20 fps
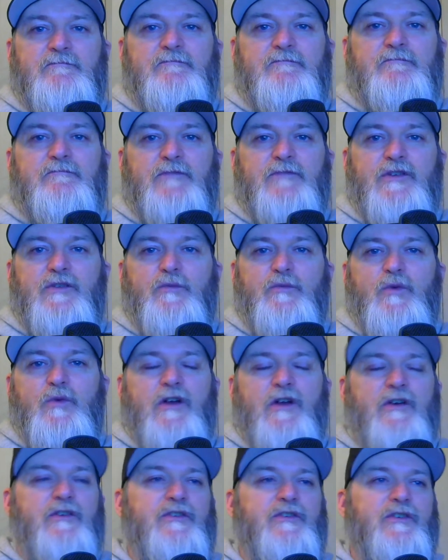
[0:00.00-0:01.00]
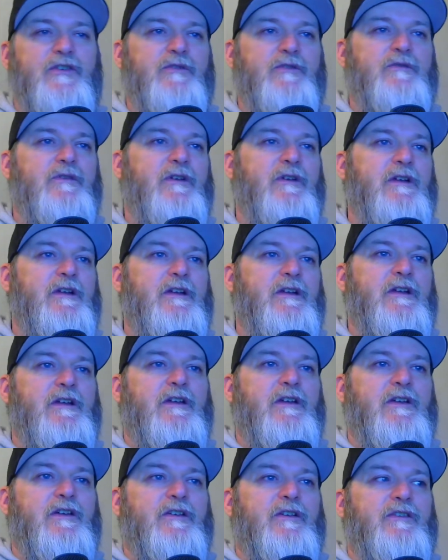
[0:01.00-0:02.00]
good water too.
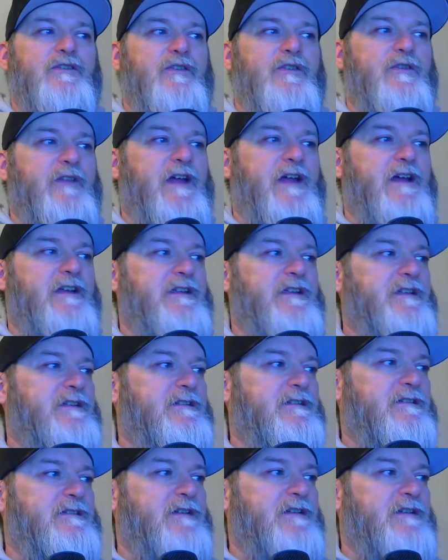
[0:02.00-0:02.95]
So that is